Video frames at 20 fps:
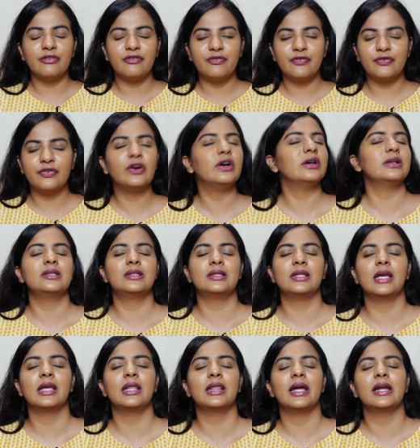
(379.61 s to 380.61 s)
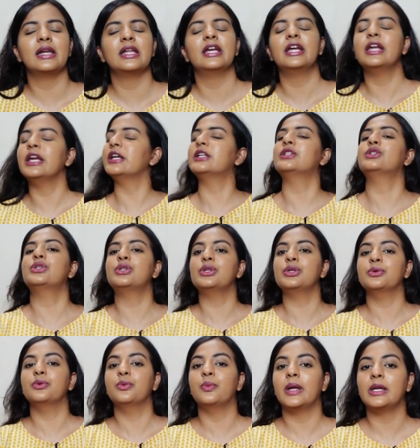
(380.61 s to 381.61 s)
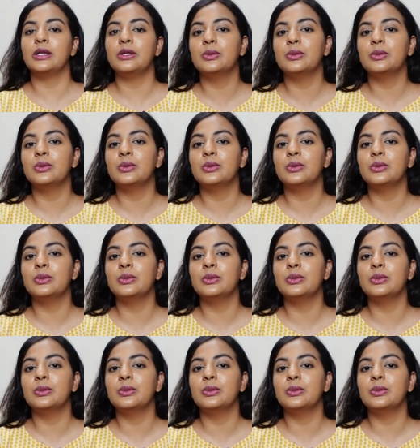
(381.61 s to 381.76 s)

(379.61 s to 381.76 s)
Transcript: first thing that hits you when